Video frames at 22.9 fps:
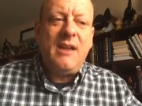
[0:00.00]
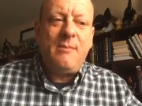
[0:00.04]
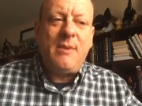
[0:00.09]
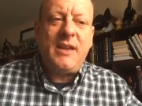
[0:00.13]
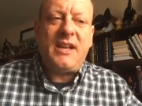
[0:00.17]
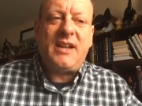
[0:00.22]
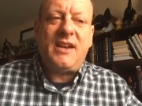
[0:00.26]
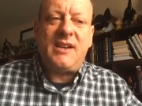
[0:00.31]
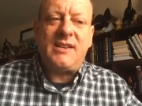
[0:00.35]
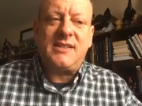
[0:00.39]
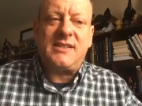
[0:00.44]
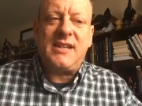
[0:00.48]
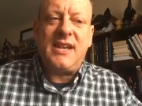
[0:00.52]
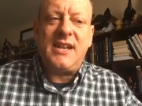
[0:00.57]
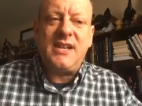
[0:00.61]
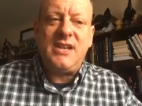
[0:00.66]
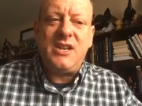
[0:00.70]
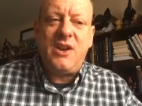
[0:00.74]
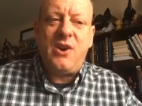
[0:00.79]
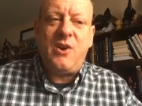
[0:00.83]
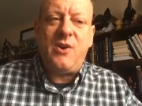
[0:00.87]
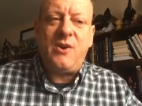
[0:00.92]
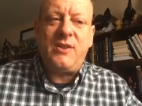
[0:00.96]
because they
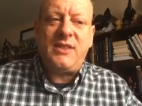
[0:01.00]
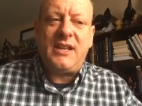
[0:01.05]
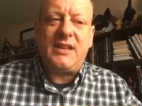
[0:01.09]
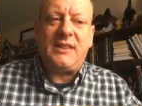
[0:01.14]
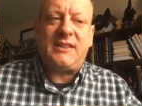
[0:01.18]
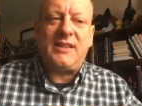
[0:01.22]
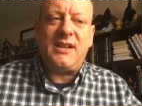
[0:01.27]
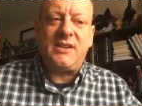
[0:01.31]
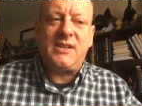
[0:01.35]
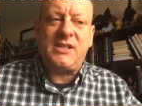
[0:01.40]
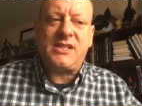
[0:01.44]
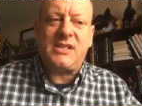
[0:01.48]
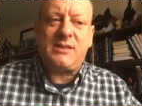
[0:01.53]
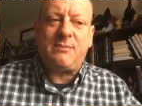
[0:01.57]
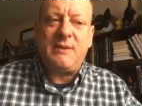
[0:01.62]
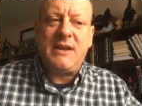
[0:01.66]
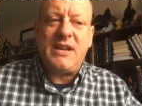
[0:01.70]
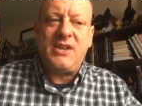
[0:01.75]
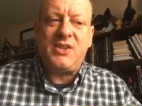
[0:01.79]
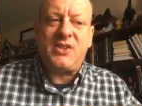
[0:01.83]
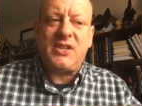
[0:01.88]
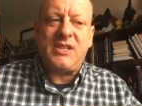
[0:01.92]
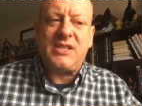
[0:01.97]
know that their
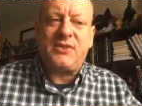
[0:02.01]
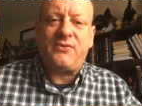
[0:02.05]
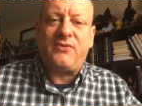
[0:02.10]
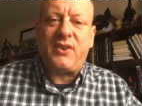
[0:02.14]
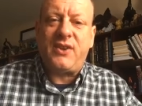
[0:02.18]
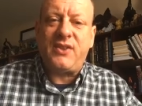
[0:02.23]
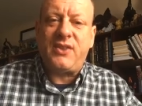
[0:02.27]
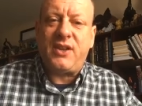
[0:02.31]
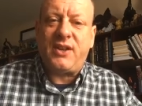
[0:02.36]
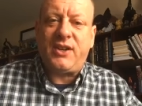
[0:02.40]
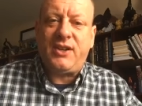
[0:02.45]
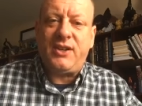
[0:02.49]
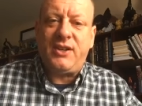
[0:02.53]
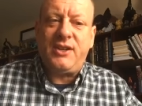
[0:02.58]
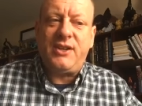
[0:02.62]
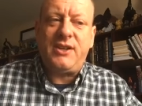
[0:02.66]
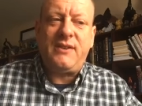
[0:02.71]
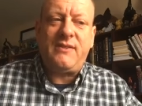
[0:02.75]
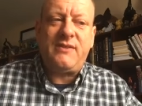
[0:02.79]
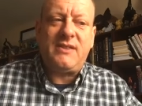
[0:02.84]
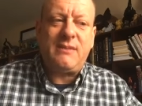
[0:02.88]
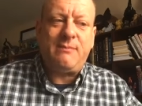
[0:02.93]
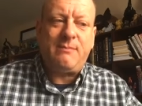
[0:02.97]
speech is for the
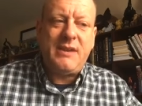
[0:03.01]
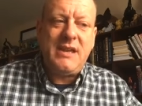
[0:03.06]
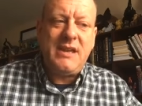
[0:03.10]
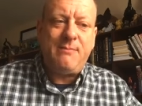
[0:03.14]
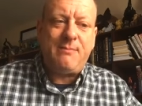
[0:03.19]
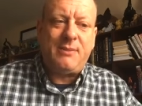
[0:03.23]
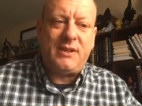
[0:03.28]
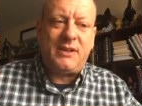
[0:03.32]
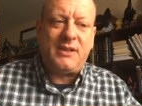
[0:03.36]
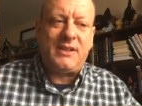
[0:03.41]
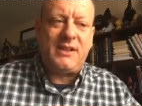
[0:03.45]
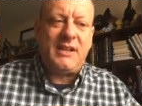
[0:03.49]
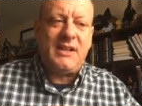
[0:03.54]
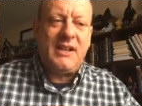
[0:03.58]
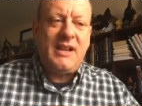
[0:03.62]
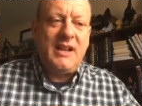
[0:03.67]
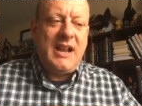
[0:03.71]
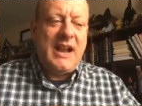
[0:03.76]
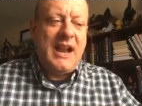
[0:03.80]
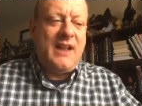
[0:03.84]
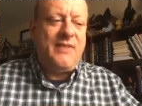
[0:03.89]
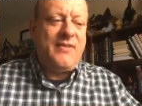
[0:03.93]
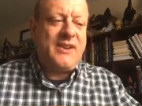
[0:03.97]
good of the people
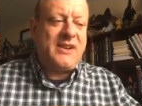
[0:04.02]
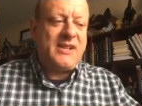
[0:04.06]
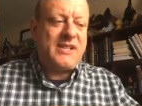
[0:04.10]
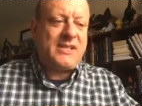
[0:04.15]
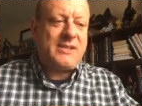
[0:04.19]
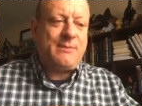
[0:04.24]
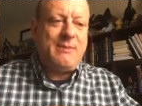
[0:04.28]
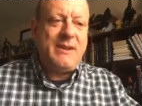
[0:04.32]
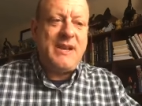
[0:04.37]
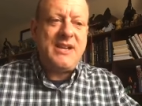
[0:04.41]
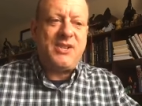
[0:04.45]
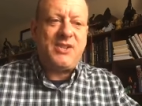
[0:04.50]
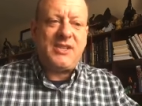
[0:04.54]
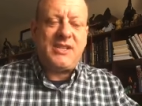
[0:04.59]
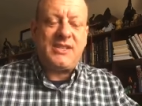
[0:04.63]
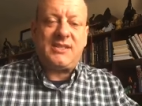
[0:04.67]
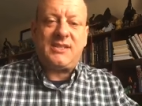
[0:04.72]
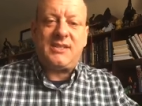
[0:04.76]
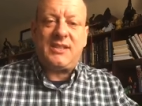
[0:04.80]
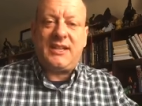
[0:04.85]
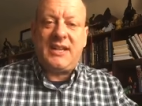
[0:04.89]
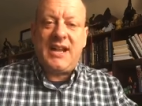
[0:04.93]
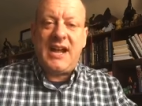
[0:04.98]
and their speech is
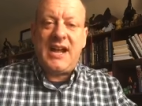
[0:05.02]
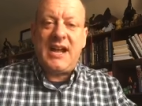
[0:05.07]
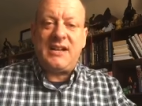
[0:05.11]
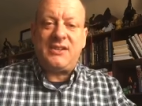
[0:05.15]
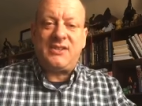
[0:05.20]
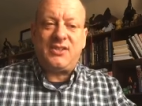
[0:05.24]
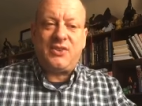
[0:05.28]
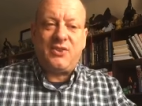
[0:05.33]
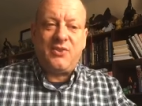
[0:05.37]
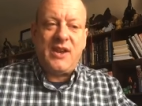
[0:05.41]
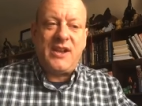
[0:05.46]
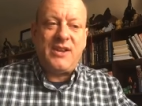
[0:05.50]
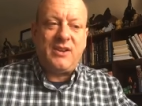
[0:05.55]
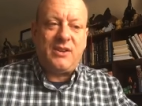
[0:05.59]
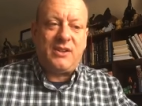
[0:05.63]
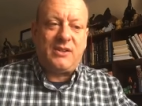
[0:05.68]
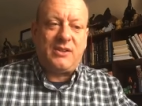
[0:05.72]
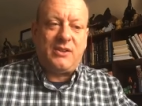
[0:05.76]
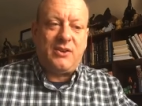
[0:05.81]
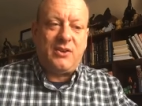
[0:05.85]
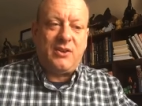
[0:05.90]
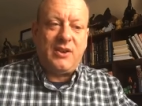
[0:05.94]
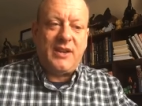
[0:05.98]
to God's greater
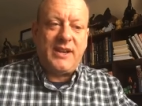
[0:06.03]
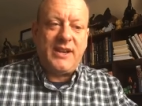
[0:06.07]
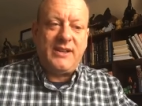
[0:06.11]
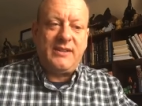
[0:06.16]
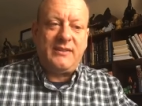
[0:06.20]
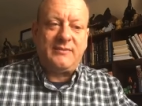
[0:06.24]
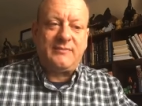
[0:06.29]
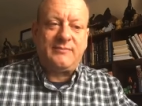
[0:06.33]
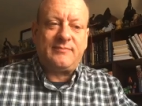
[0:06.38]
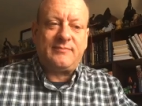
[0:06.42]
glory.